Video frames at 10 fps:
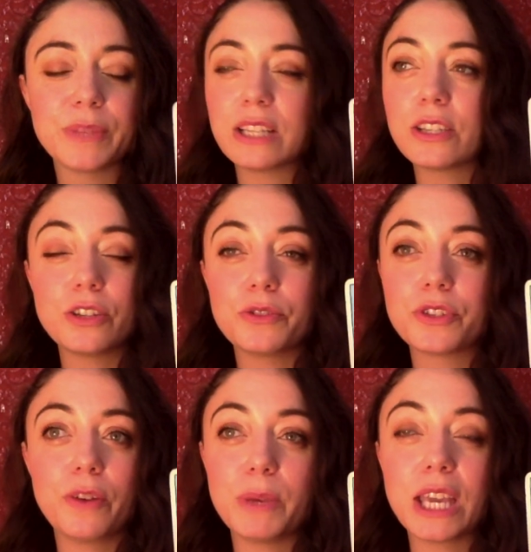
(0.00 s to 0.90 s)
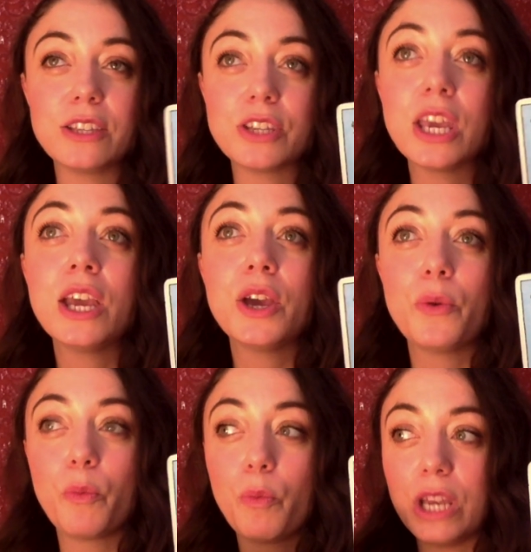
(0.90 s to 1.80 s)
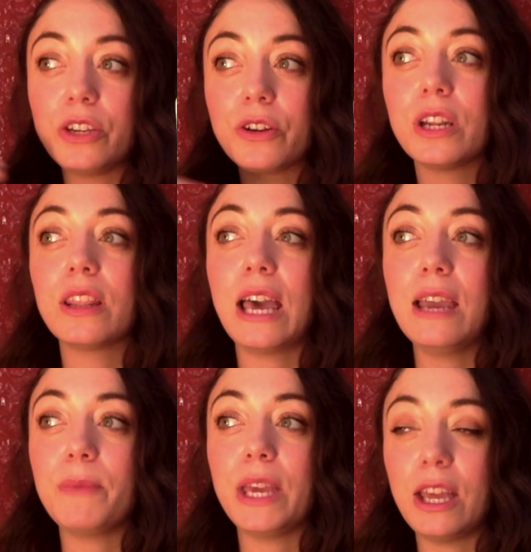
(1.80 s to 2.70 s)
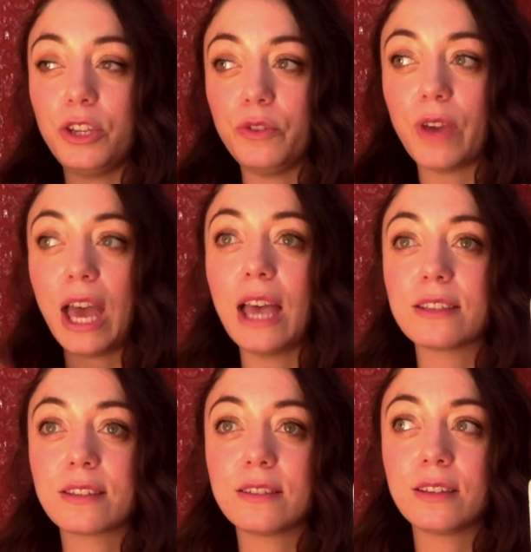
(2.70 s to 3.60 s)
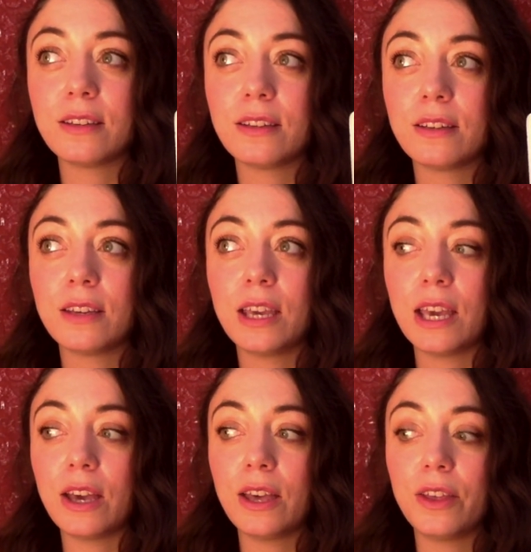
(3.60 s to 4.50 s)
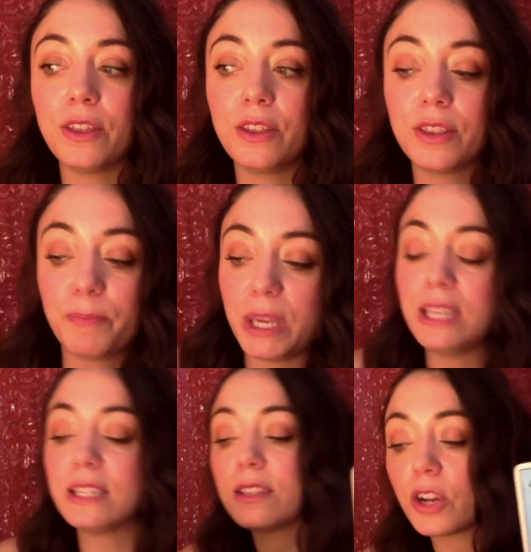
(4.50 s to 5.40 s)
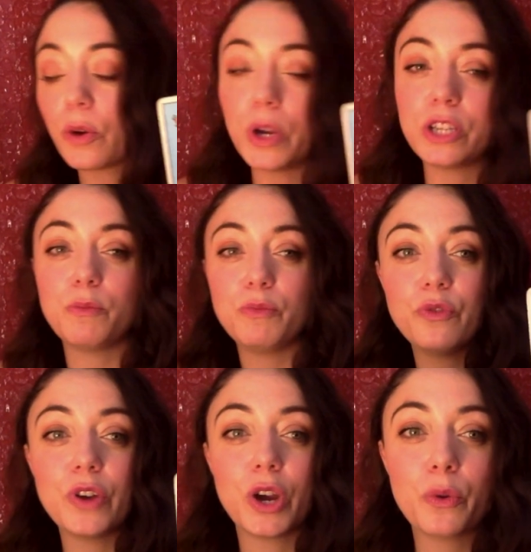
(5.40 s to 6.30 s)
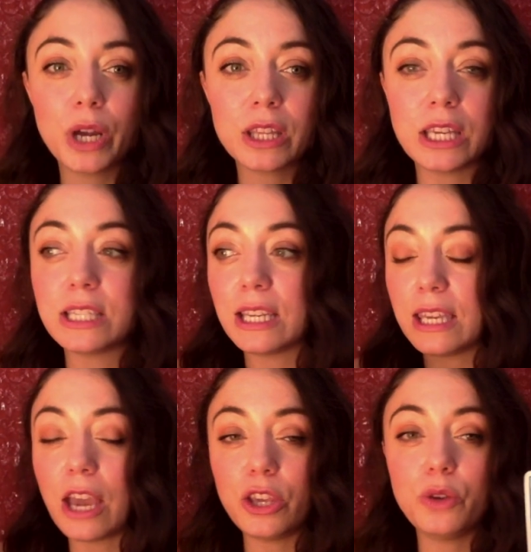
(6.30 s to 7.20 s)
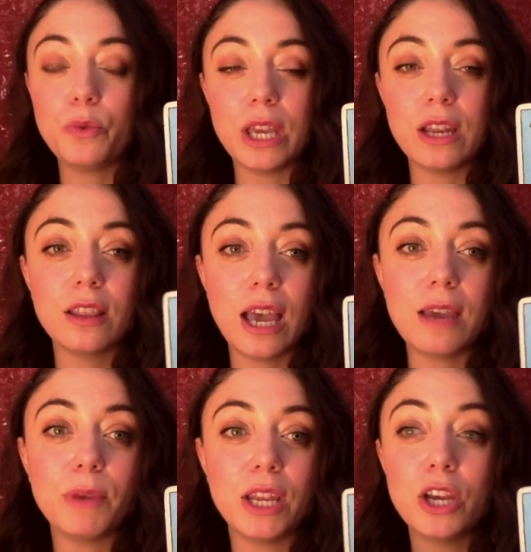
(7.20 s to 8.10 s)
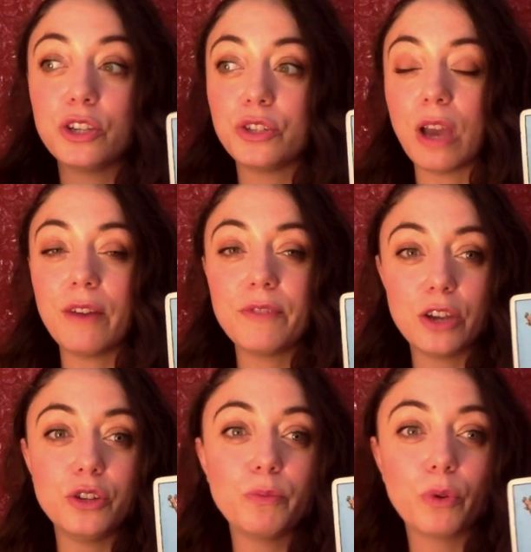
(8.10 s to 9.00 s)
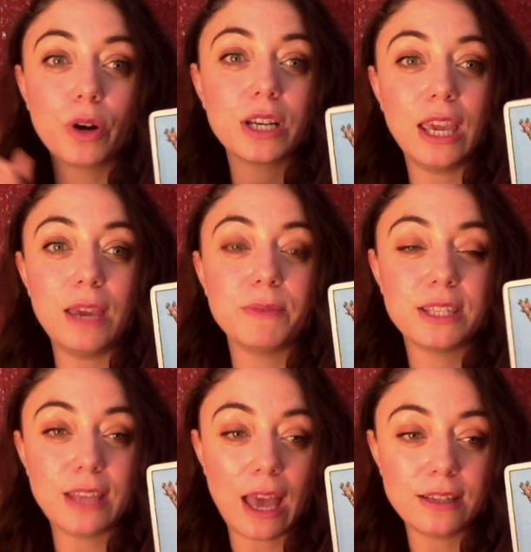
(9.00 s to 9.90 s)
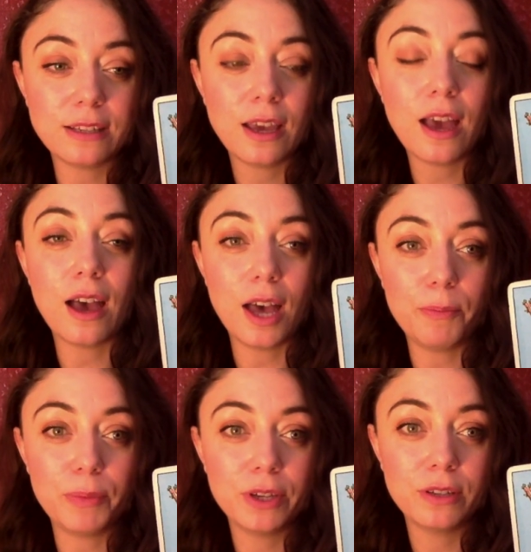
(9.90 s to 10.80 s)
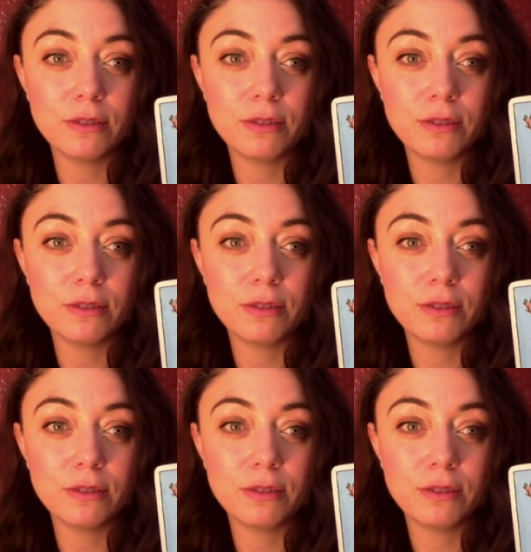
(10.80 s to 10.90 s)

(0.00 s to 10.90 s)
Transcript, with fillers: Things that don't serve because when you're in alignment and you've asked, the pieces are going to move very quickly to get you in alignment to have that new board game set up.